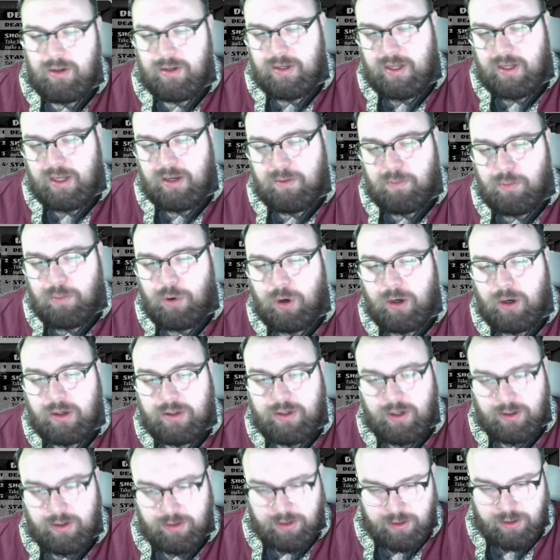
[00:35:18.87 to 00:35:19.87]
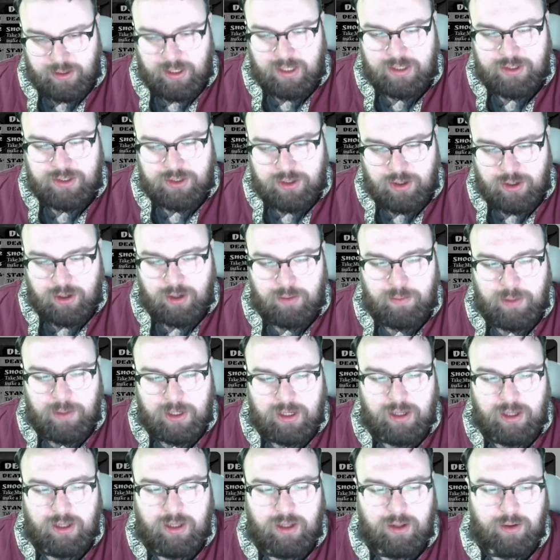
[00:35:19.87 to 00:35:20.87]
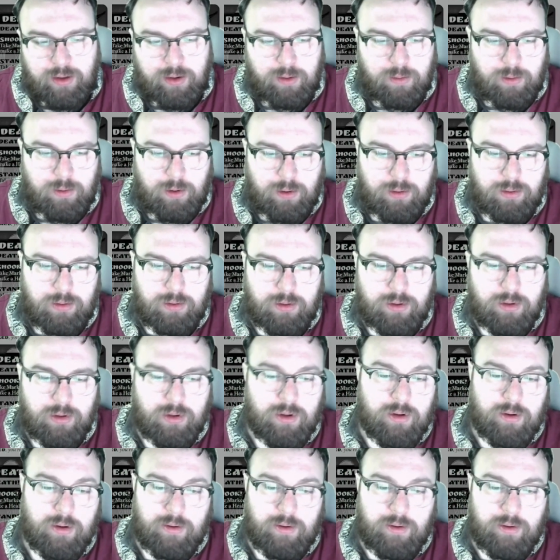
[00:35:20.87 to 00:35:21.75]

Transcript: Take marked. On your next turn, make a healing roll.